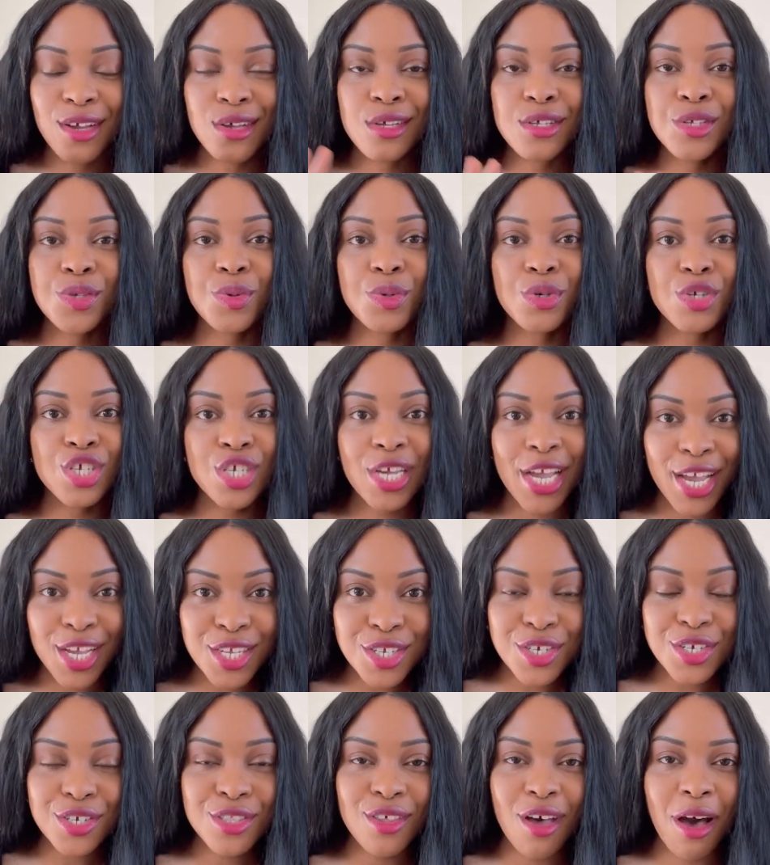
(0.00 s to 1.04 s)
So when you change
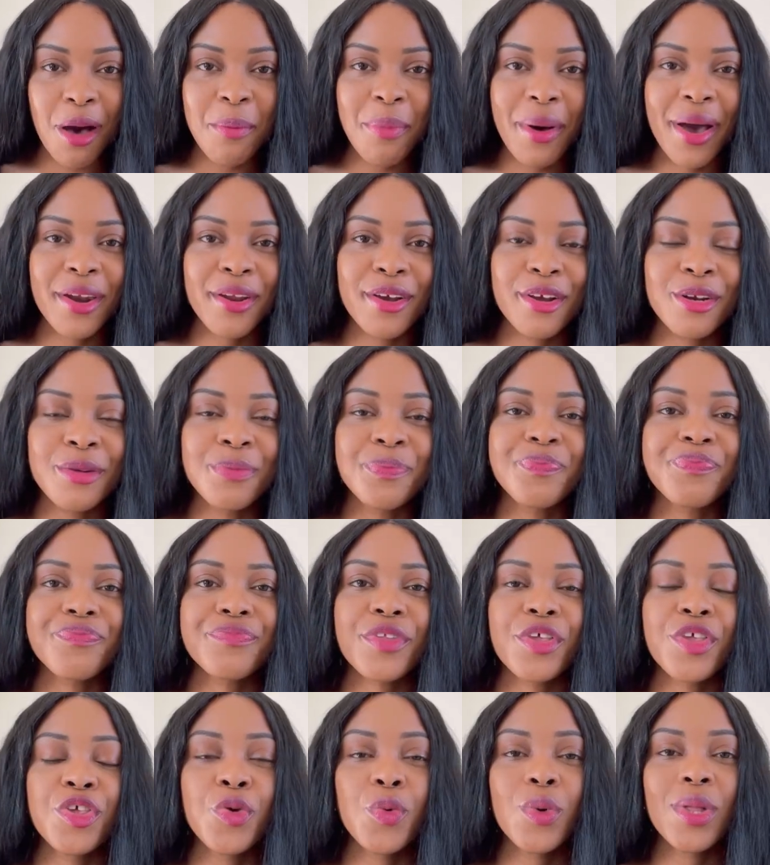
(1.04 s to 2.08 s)
your thought pattern,
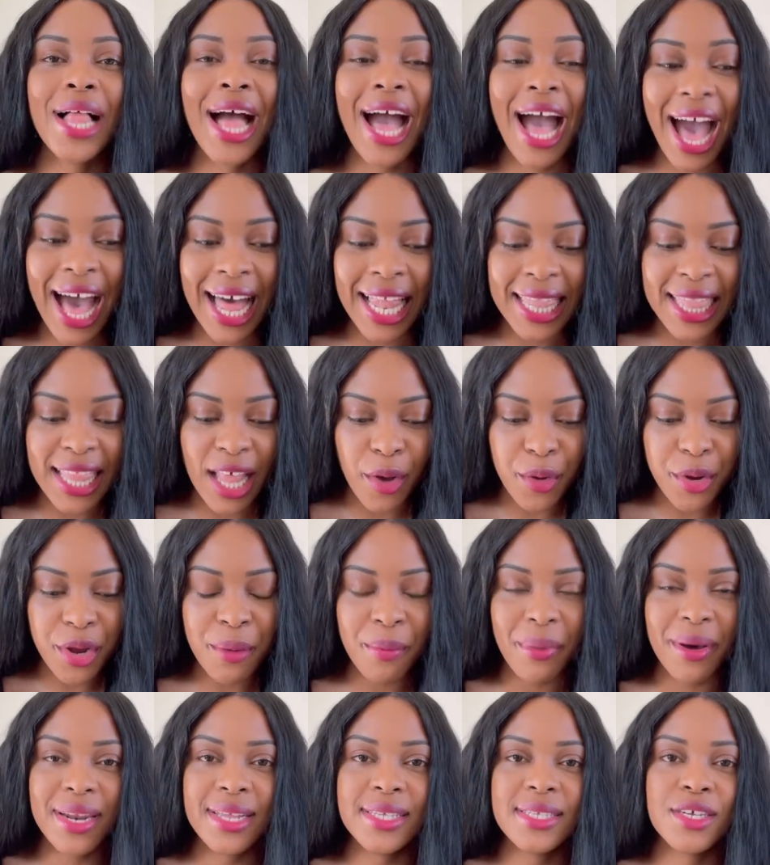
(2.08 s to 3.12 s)
you will allow your
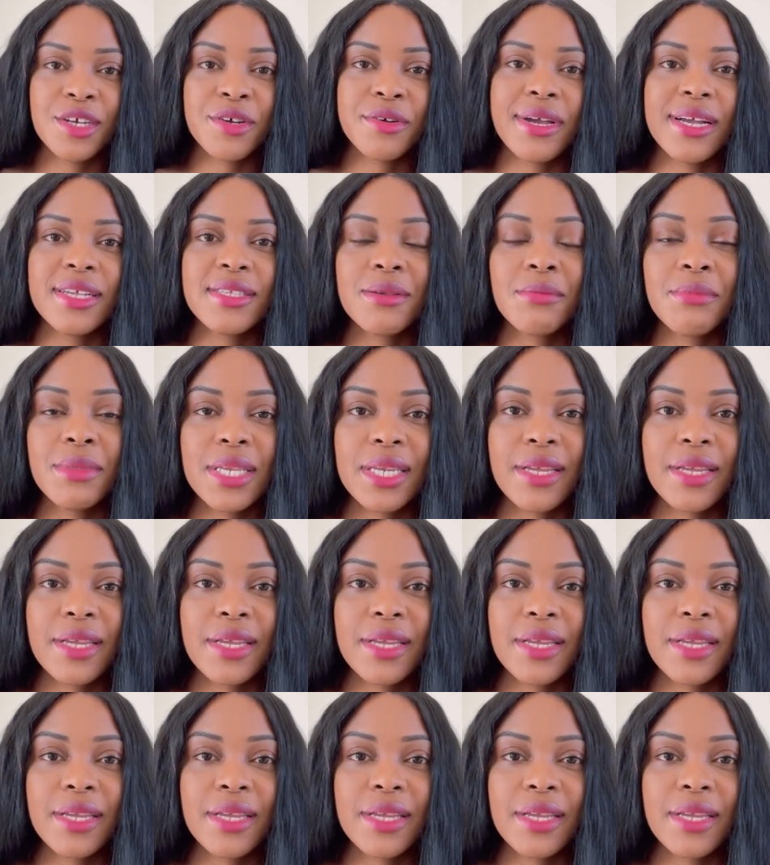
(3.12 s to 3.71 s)
body to create something